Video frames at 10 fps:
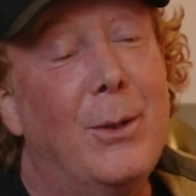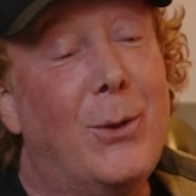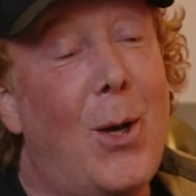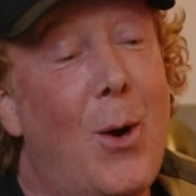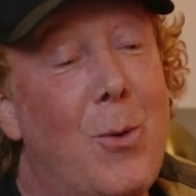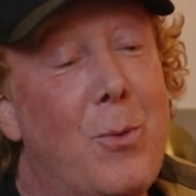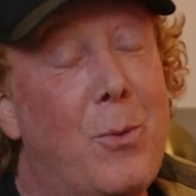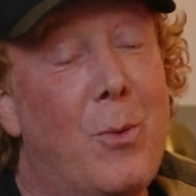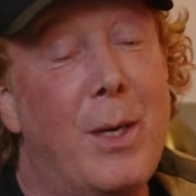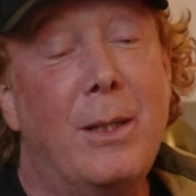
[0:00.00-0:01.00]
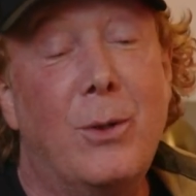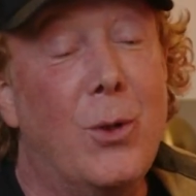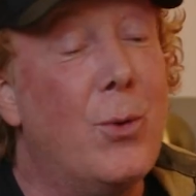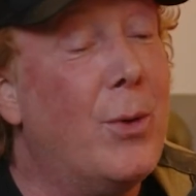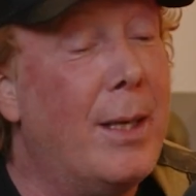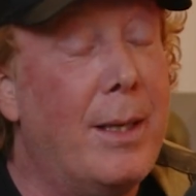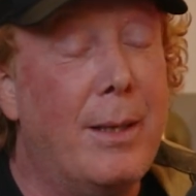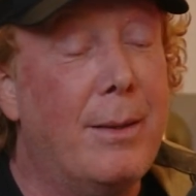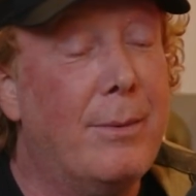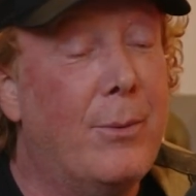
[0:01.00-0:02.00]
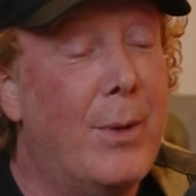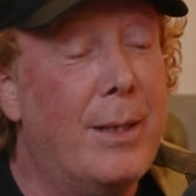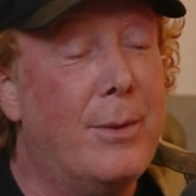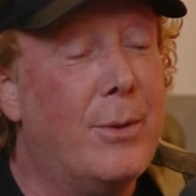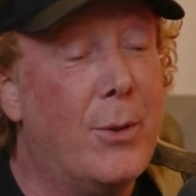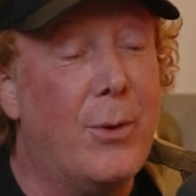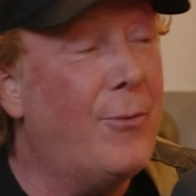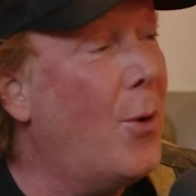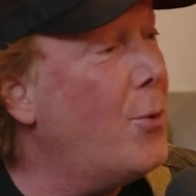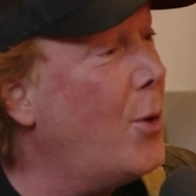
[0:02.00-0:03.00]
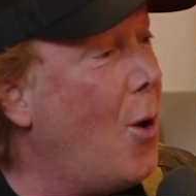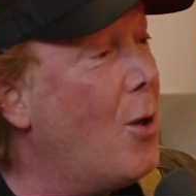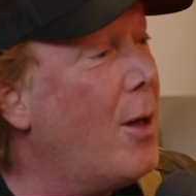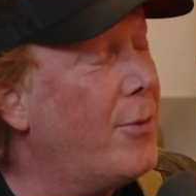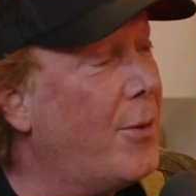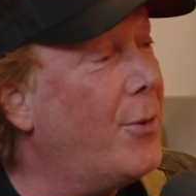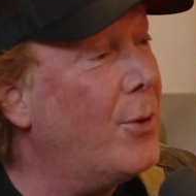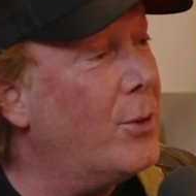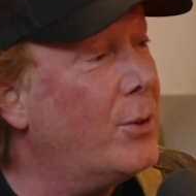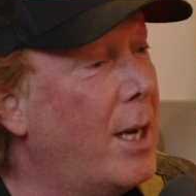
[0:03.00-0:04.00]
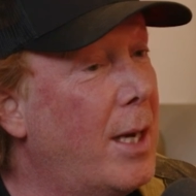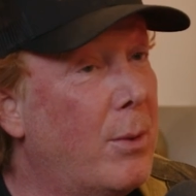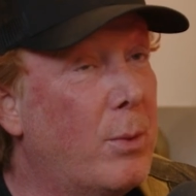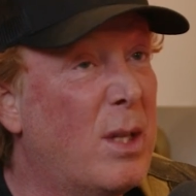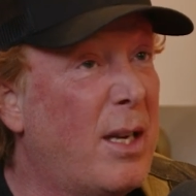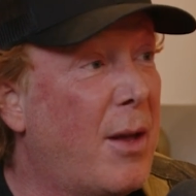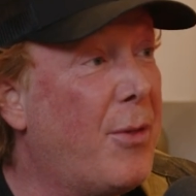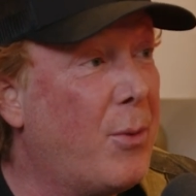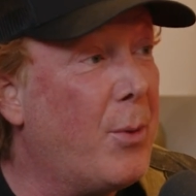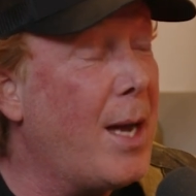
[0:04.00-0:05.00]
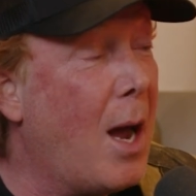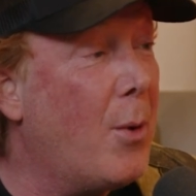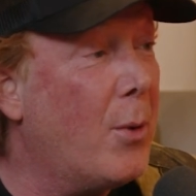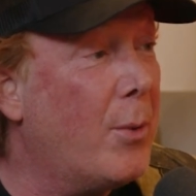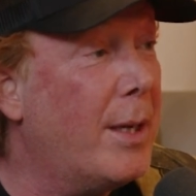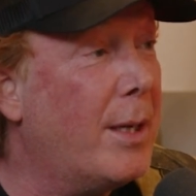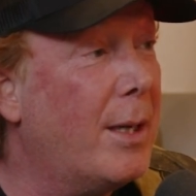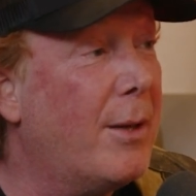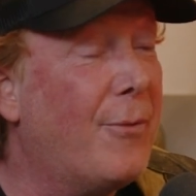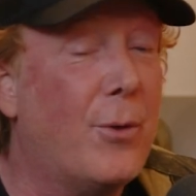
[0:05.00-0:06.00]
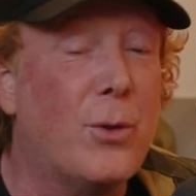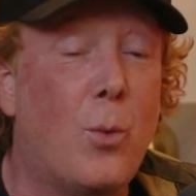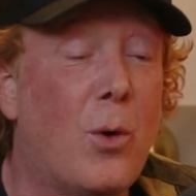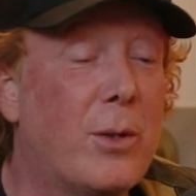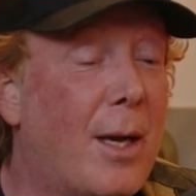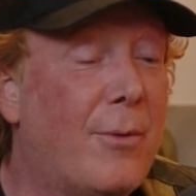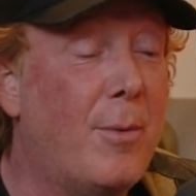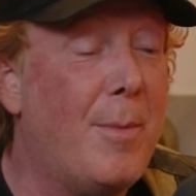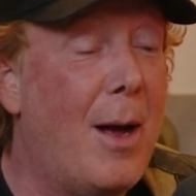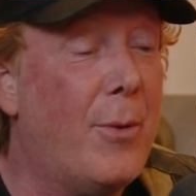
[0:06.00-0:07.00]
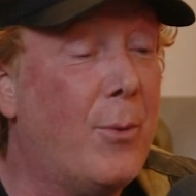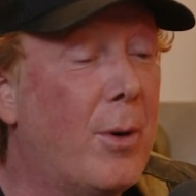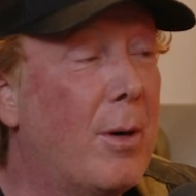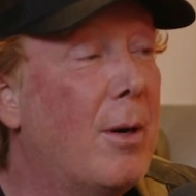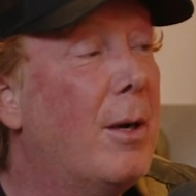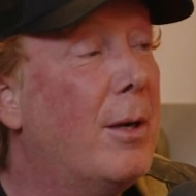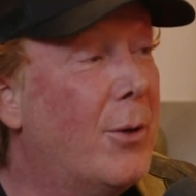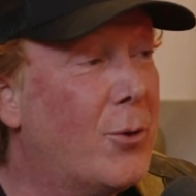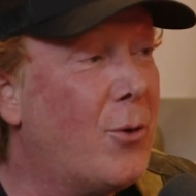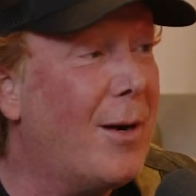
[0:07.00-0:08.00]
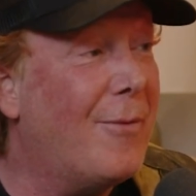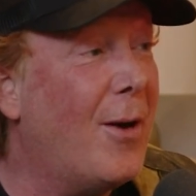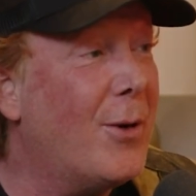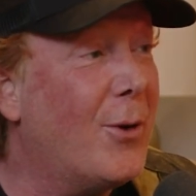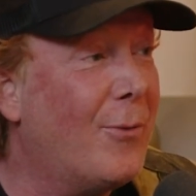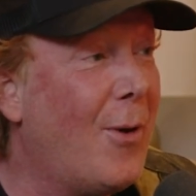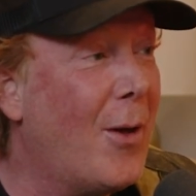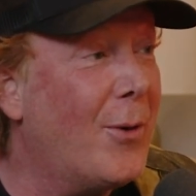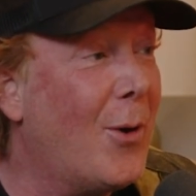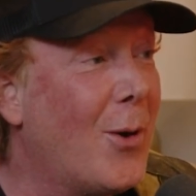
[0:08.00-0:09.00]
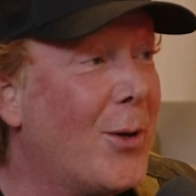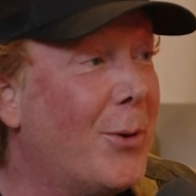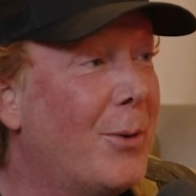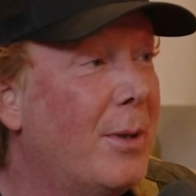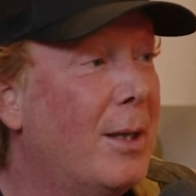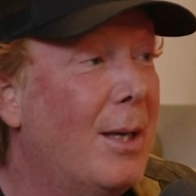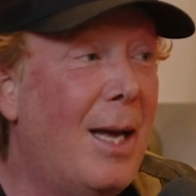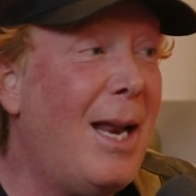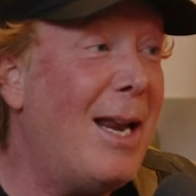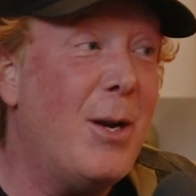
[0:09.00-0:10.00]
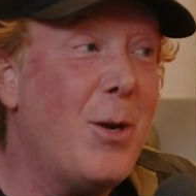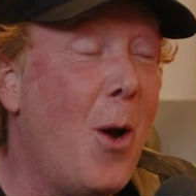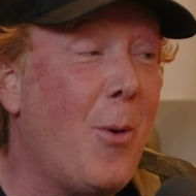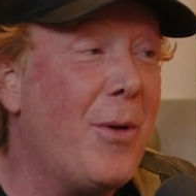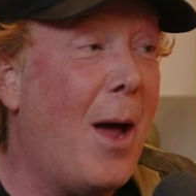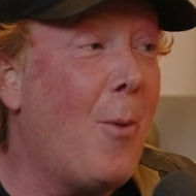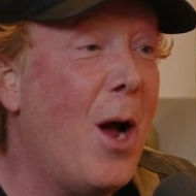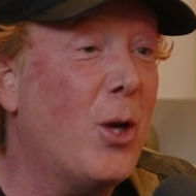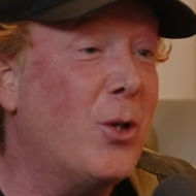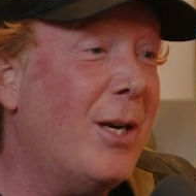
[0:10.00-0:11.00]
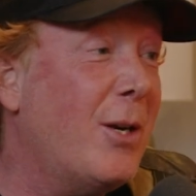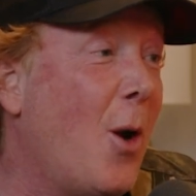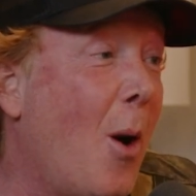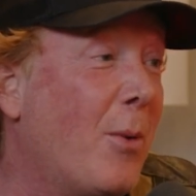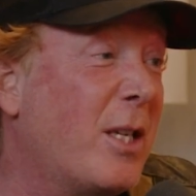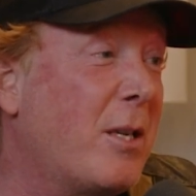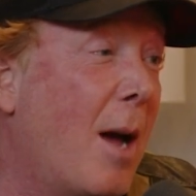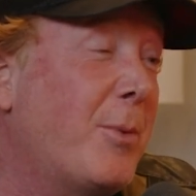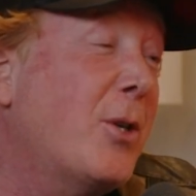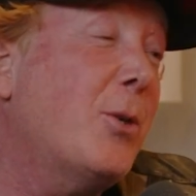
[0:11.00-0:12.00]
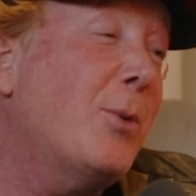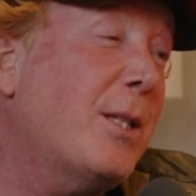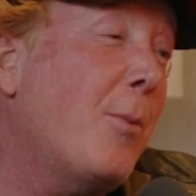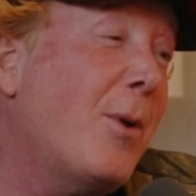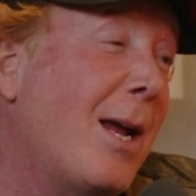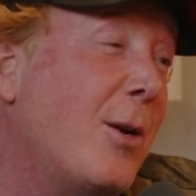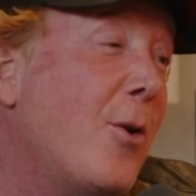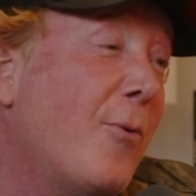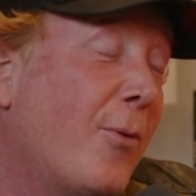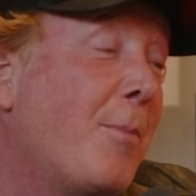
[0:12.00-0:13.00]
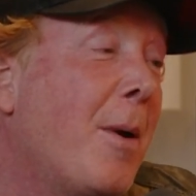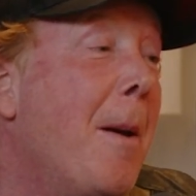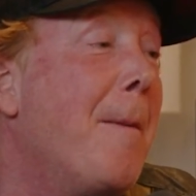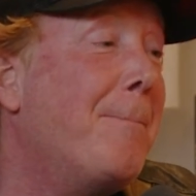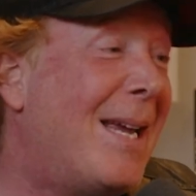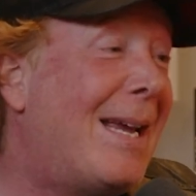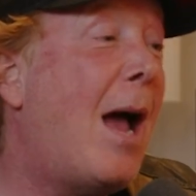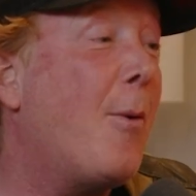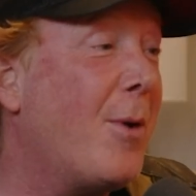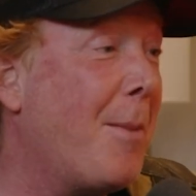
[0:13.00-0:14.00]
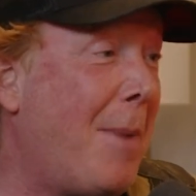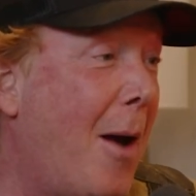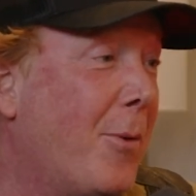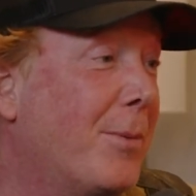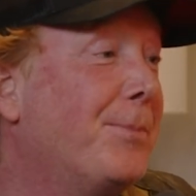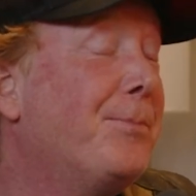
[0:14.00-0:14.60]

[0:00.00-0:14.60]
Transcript: So we do the phone call on the Thursday, and it was like a 3-hour reading. And the first words out of her mouth were, you're trying to find your father, aren't you? And I didn't know her that well. She didn't know I was adopted. She was someone I knew from being out and about.